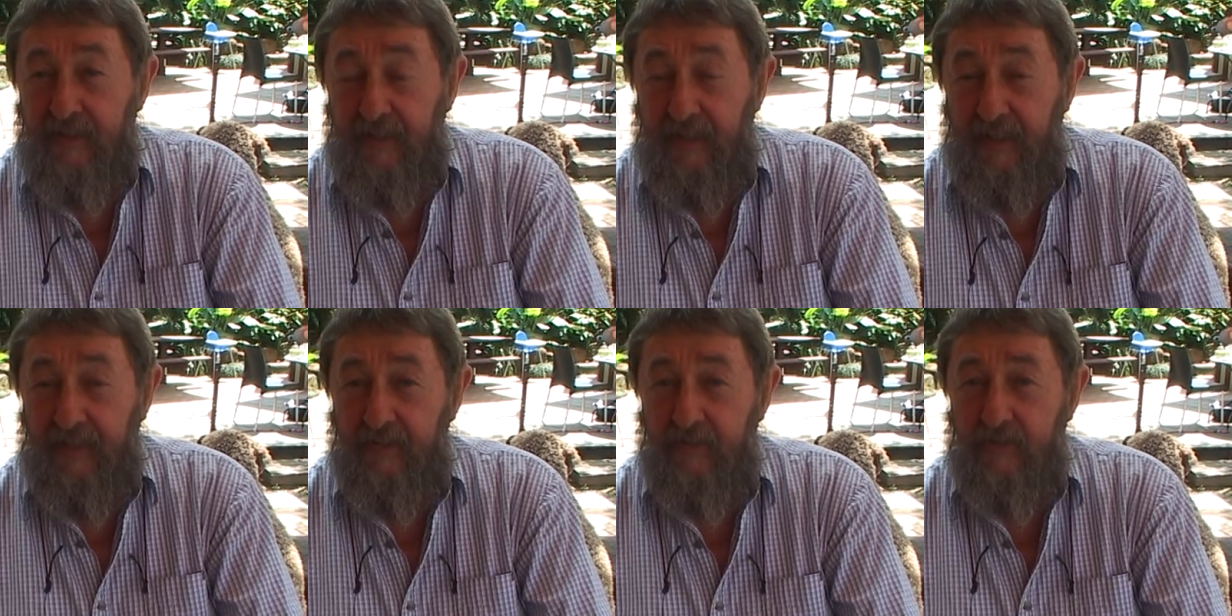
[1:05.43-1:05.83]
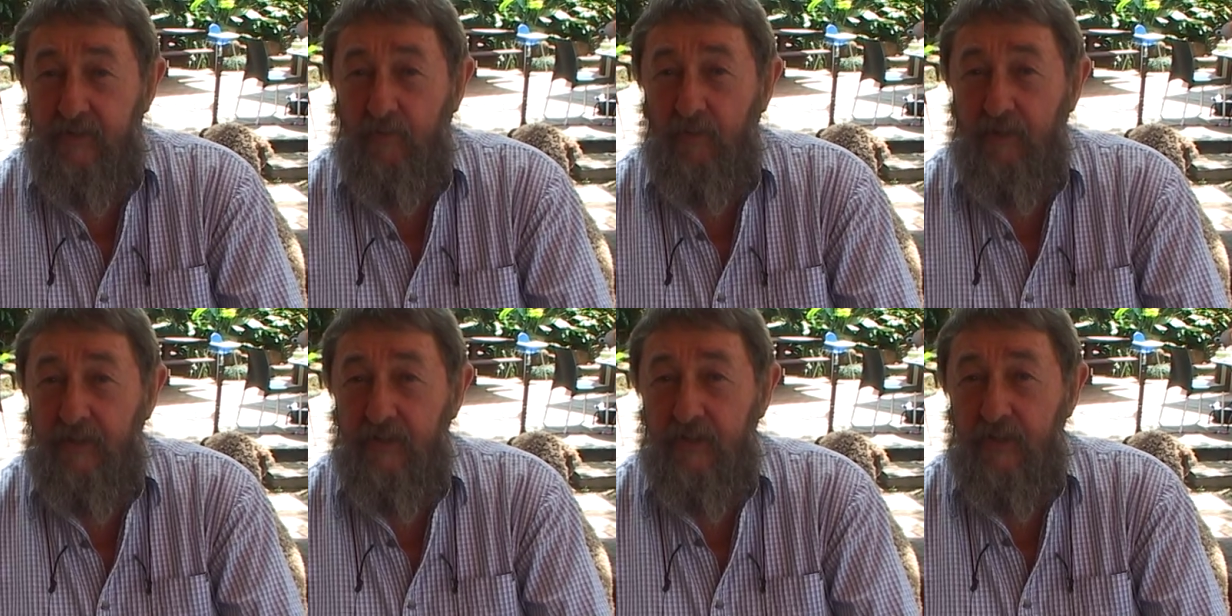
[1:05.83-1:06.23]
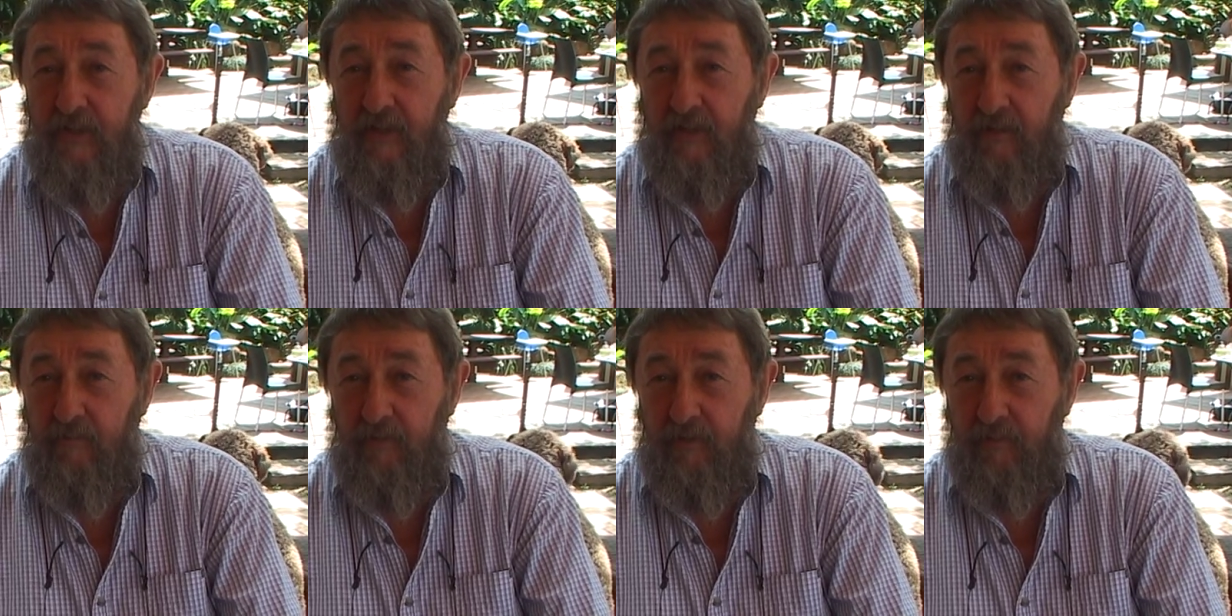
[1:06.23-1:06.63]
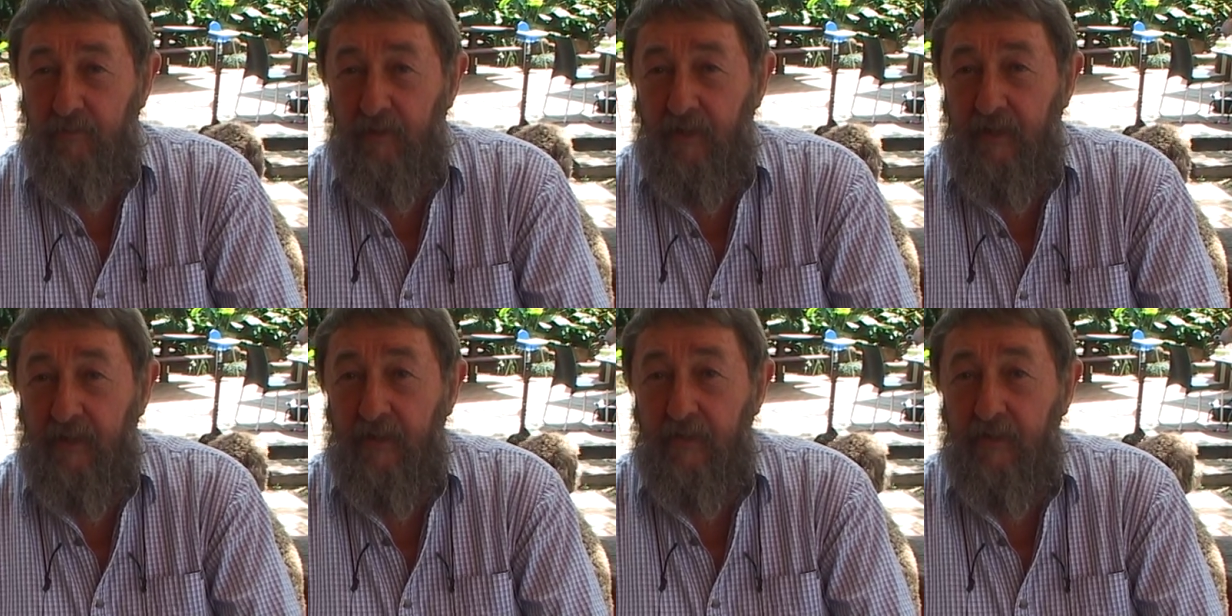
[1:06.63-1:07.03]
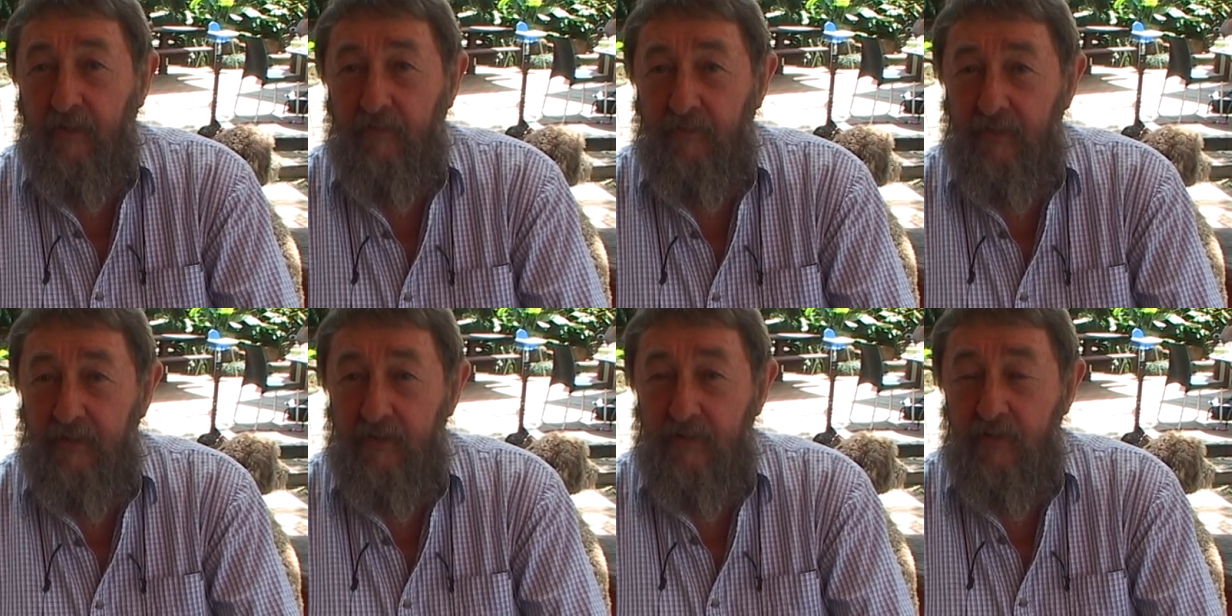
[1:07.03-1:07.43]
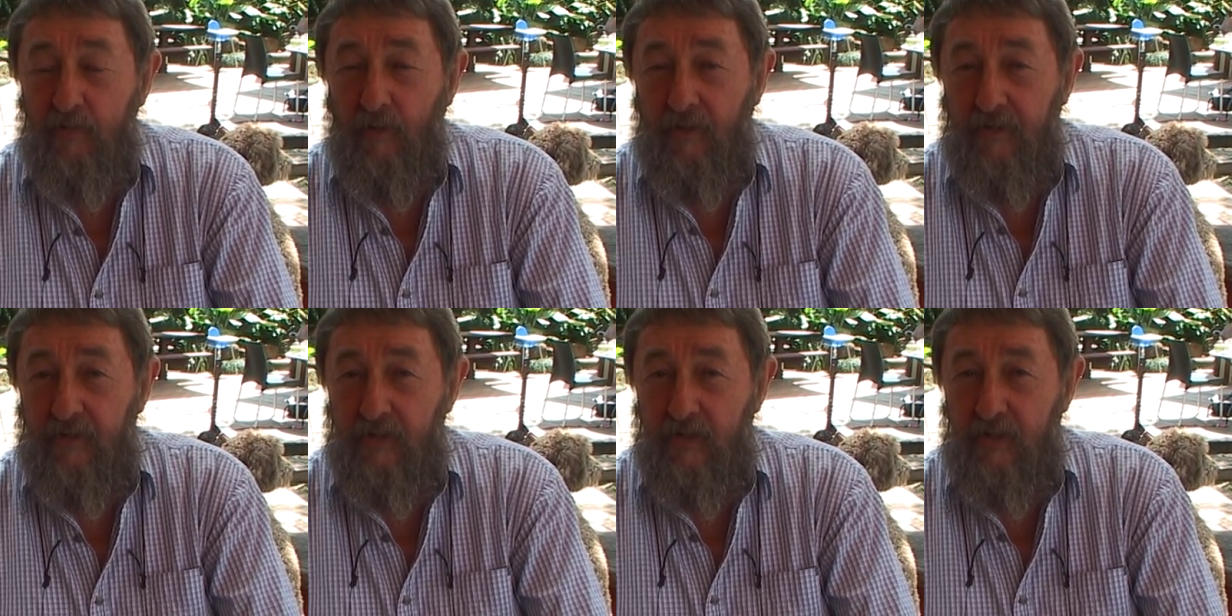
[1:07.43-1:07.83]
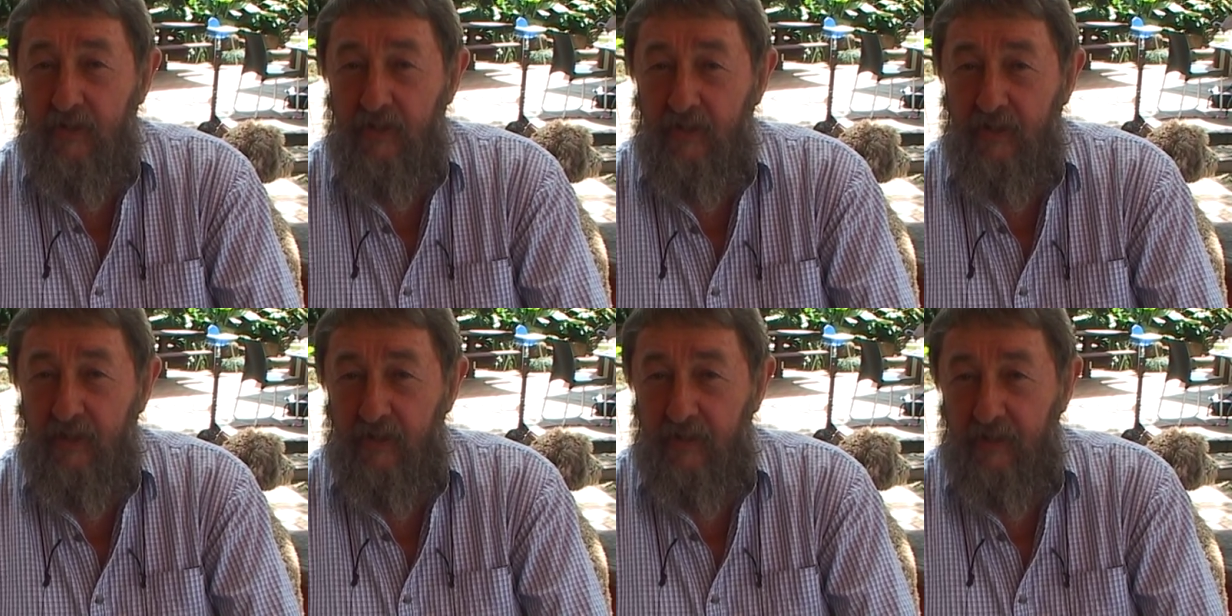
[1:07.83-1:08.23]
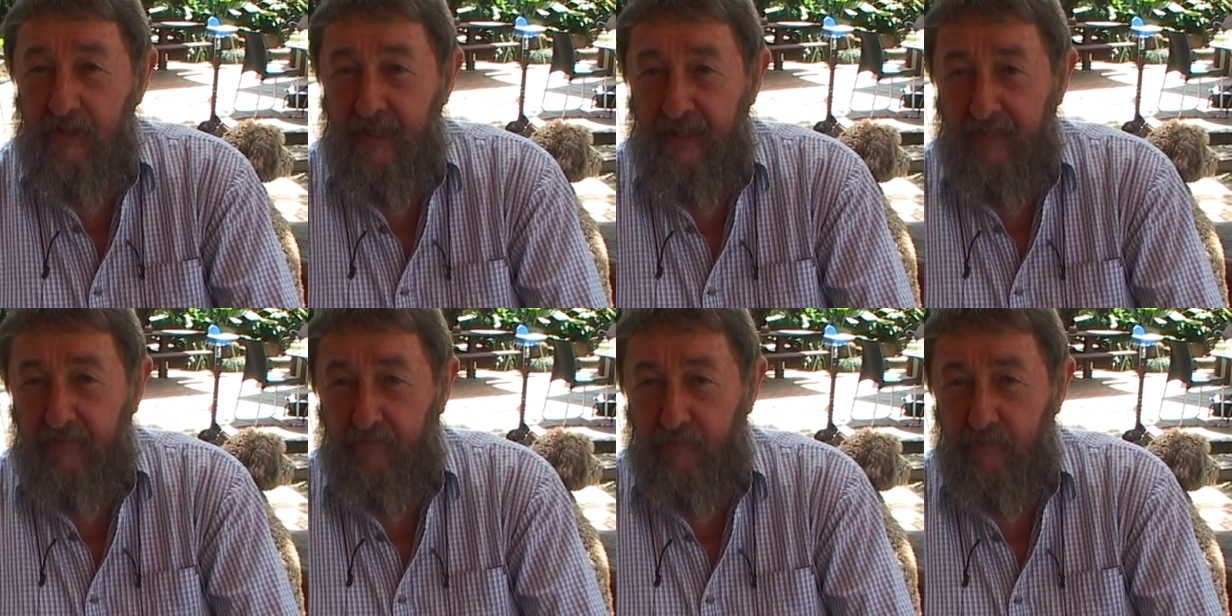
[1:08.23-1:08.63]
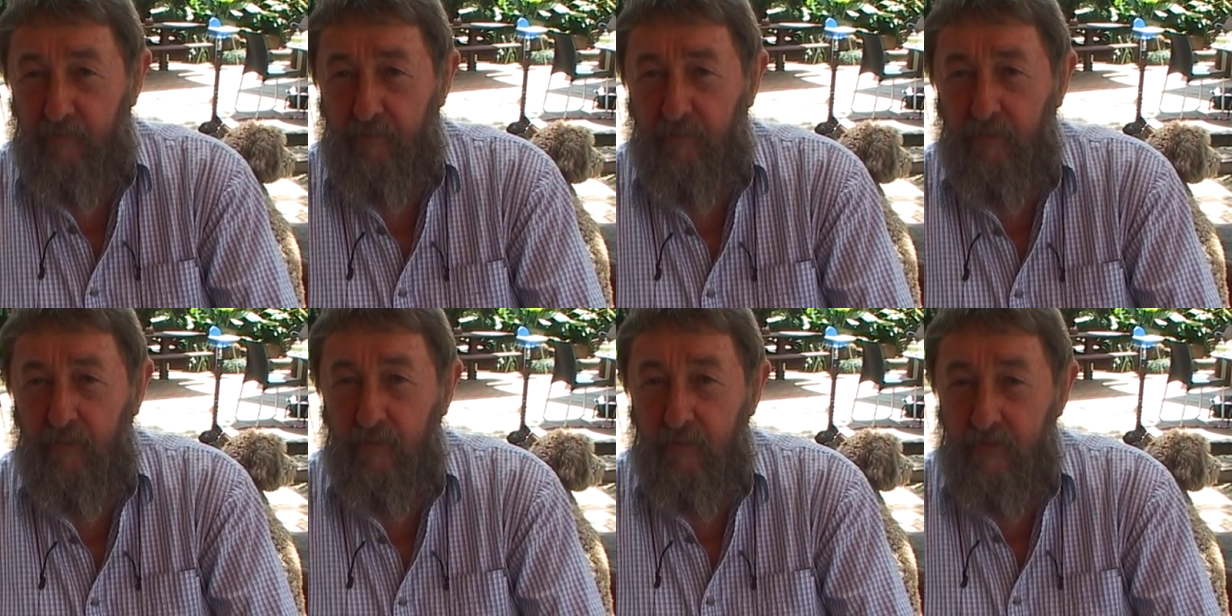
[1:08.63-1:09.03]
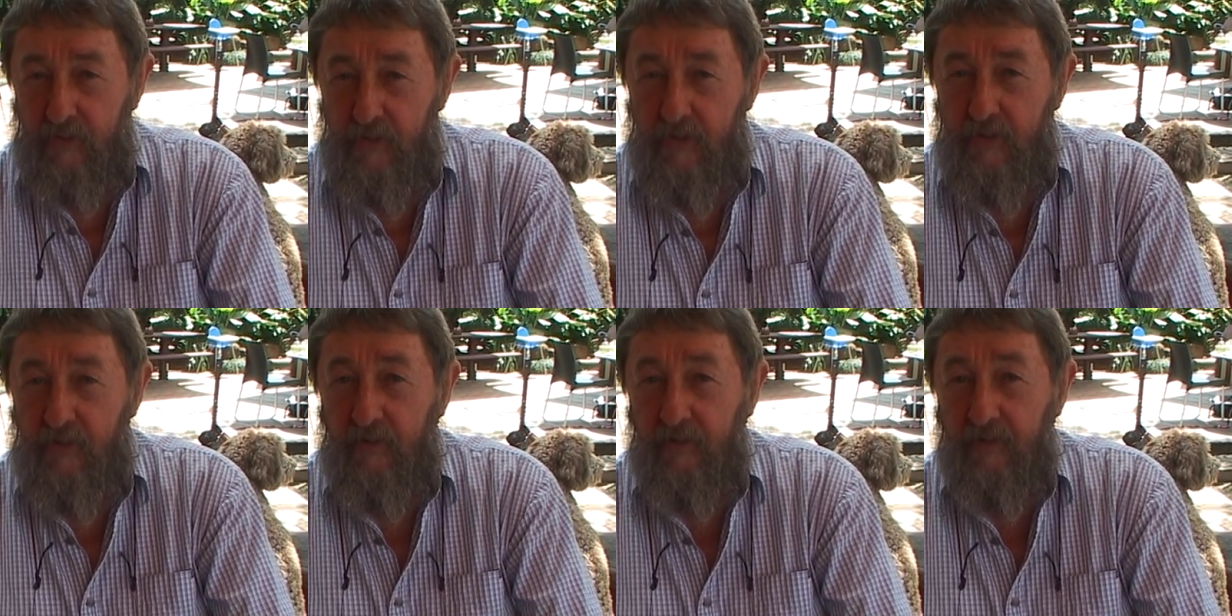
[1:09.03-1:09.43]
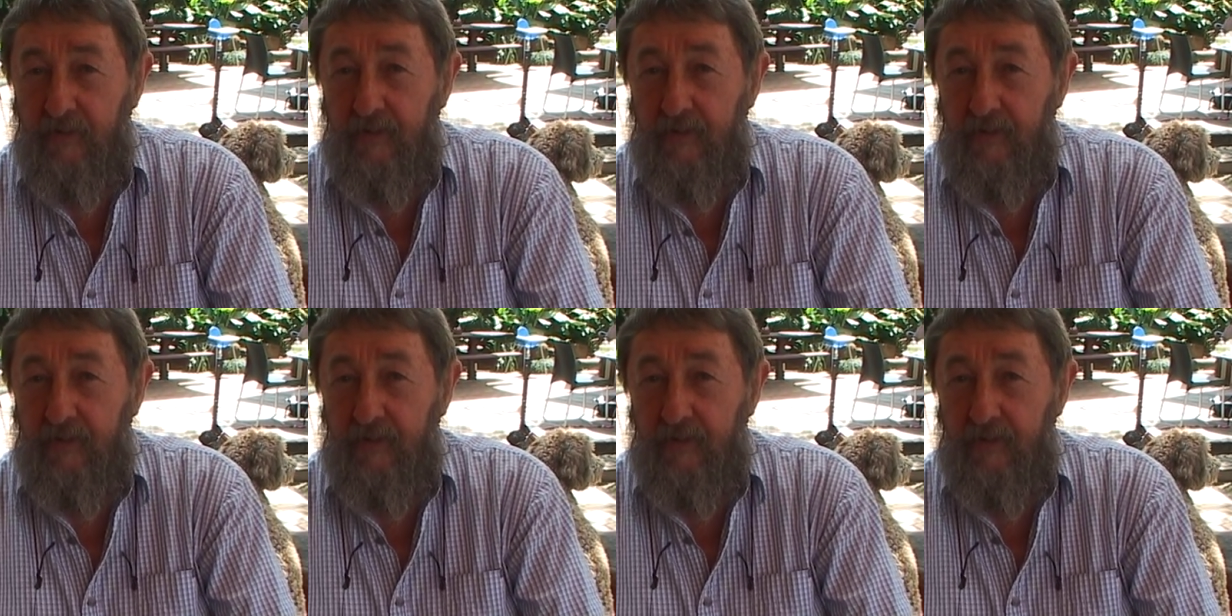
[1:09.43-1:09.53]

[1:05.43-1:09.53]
And it's one she can be proud of and it's one she's going to have to push.